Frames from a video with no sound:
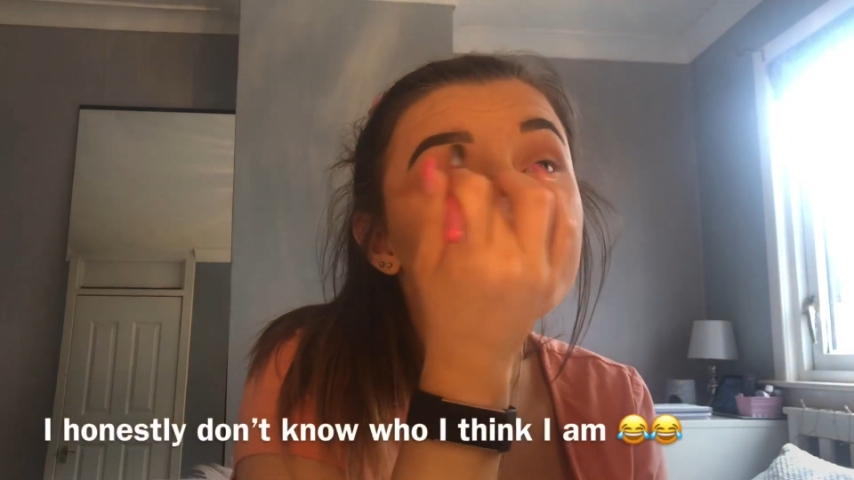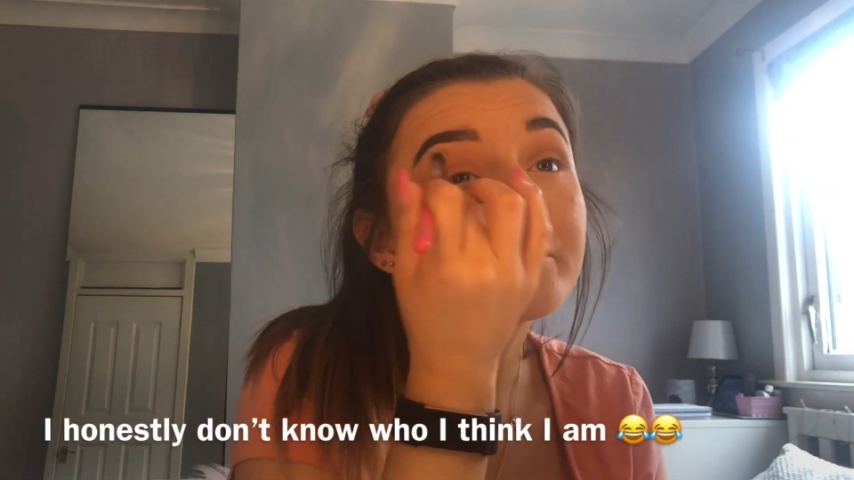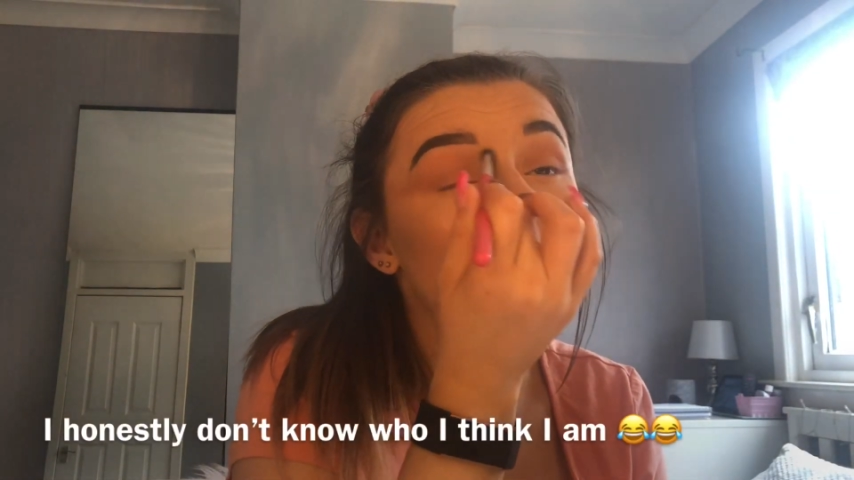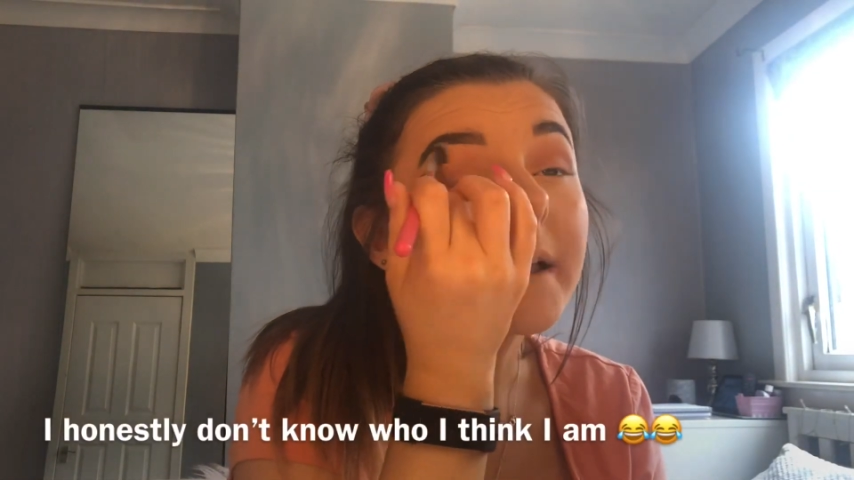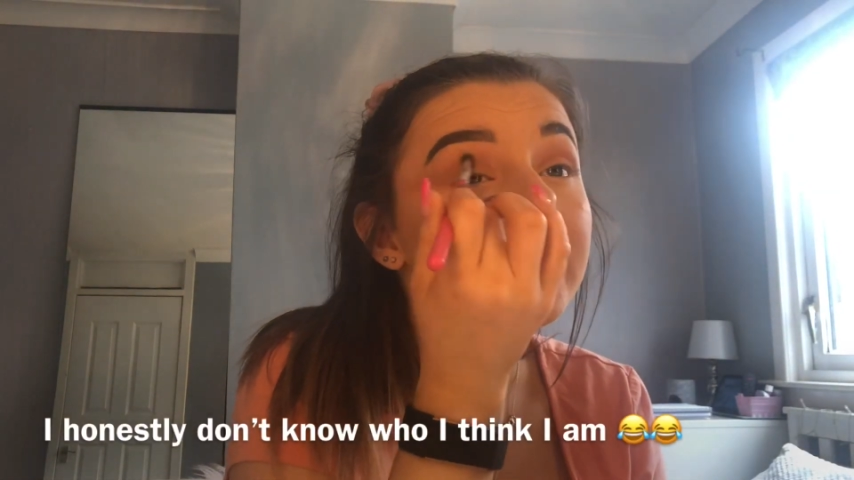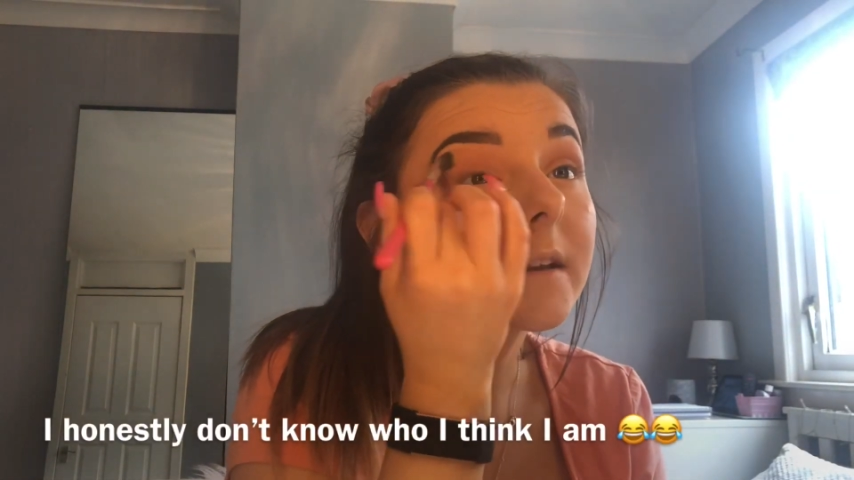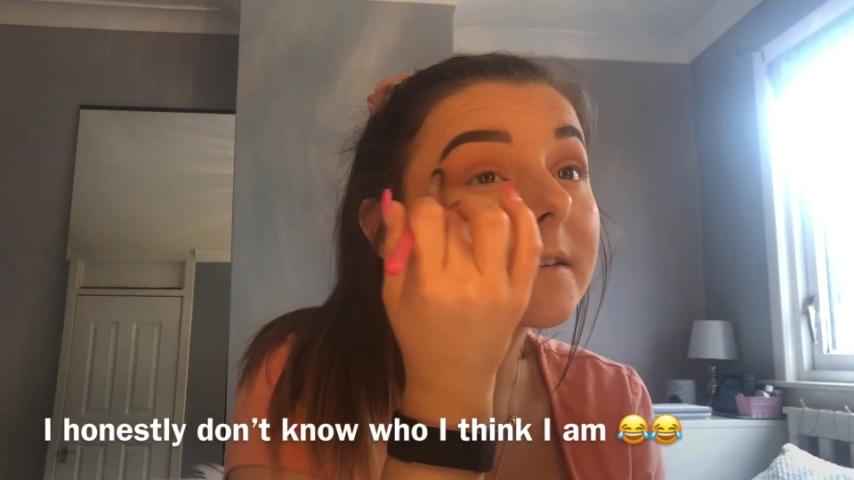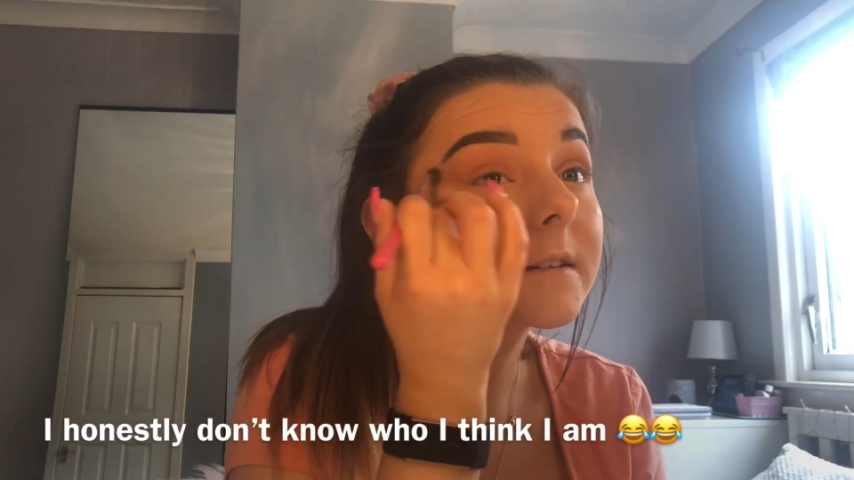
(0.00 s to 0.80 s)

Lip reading: blending is